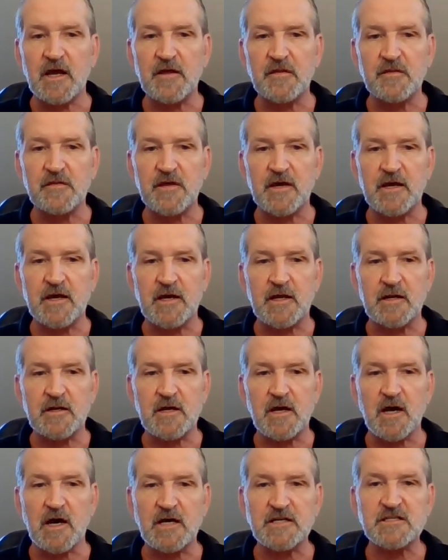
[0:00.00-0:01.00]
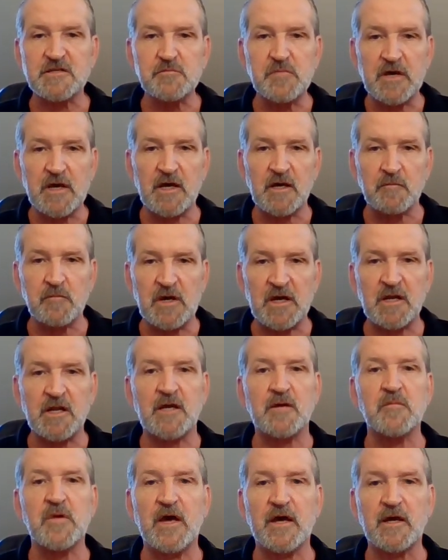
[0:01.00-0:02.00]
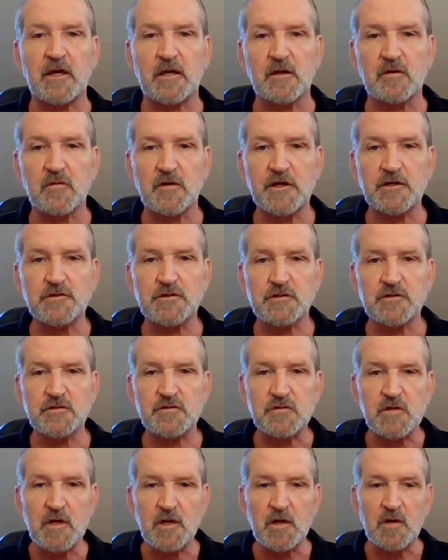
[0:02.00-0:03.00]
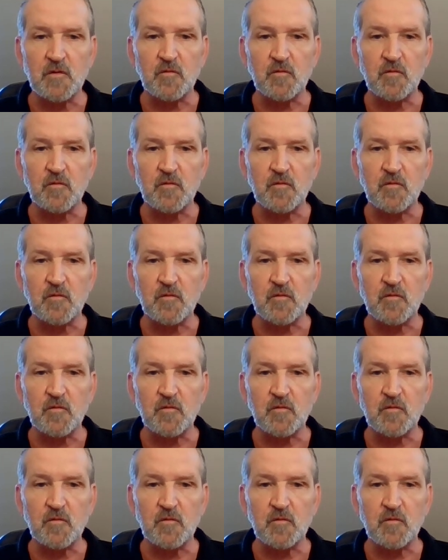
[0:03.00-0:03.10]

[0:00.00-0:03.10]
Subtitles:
and then us being meaning-making creatures,